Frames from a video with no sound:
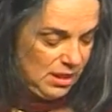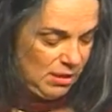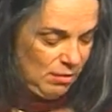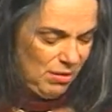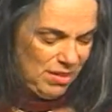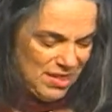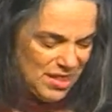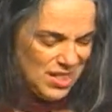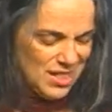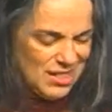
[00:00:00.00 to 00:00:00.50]

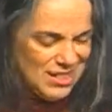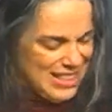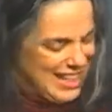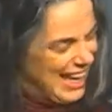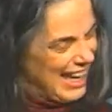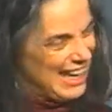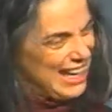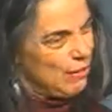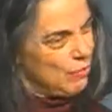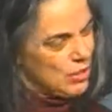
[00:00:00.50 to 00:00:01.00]
Well, this
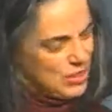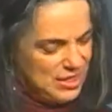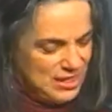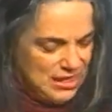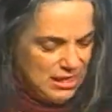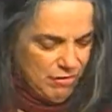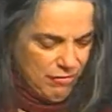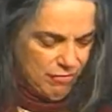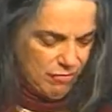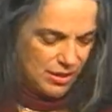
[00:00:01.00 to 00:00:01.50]
day was
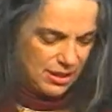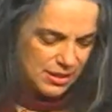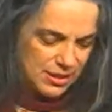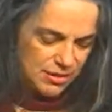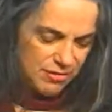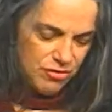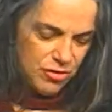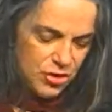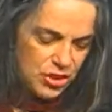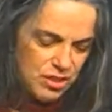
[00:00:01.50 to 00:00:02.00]
different.
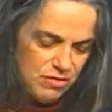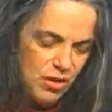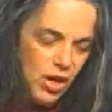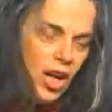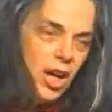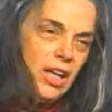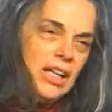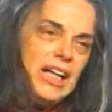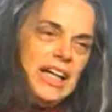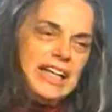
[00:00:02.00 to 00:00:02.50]
First of
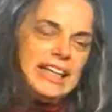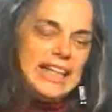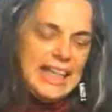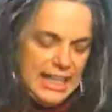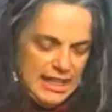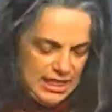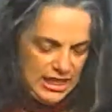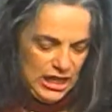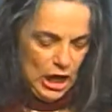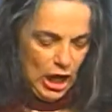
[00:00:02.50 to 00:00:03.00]
all,
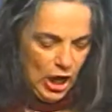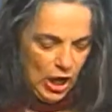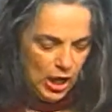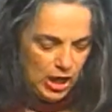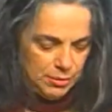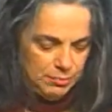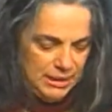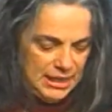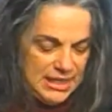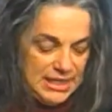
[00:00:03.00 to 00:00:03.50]
Keith
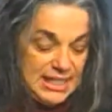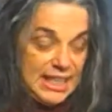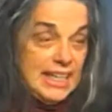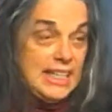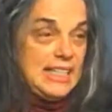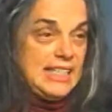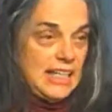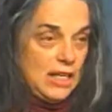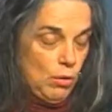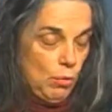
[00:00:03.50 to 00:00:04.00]
called me to say
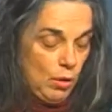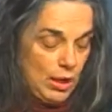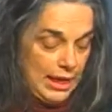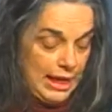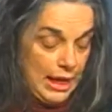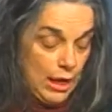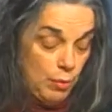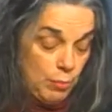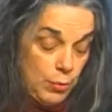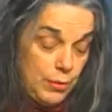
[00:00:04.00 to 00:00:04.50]
he didn't want
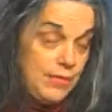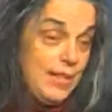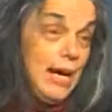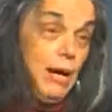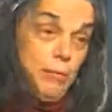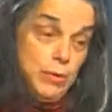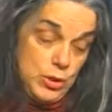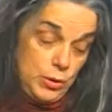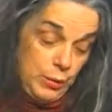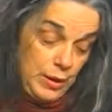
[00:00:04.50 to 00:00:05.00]
help. Well,
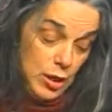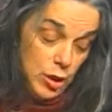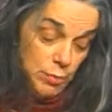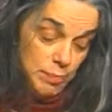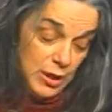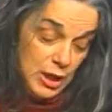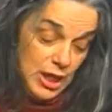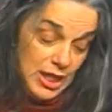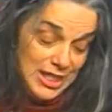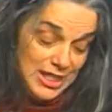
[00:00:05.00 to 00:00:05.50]
that was weird
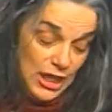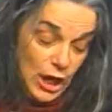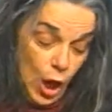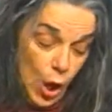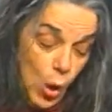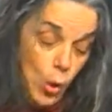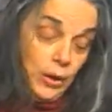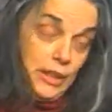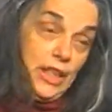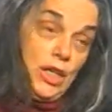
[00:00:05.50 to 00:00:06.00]
because he
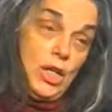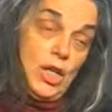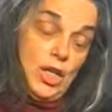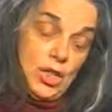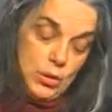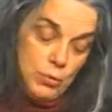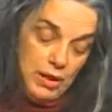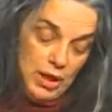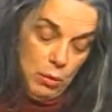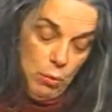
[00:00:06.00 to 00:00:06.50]
only
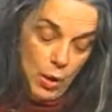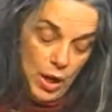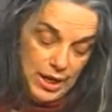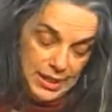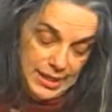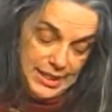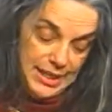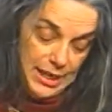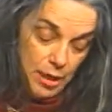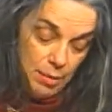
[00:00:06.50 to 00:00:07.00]
calls when he
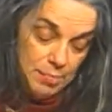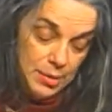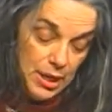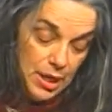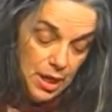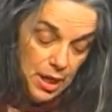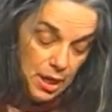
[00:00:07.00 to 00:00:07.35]
wants help.